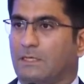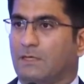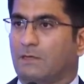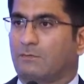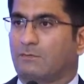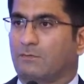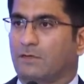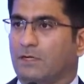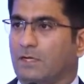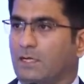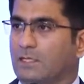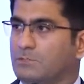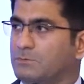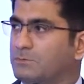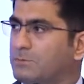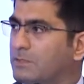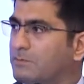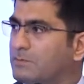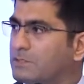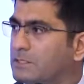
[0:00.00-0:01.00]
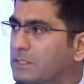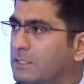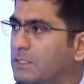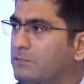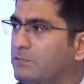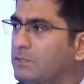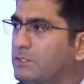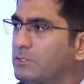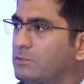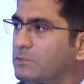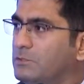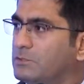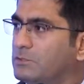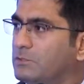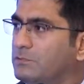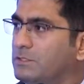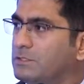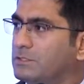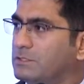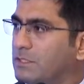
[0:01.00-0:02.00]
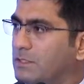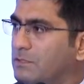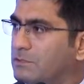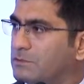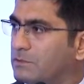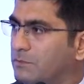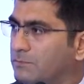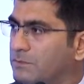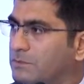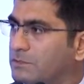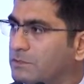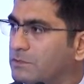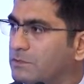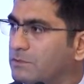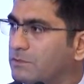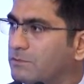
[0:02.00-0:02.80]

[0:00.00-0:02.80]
whereas previously we used to be self-sufficient.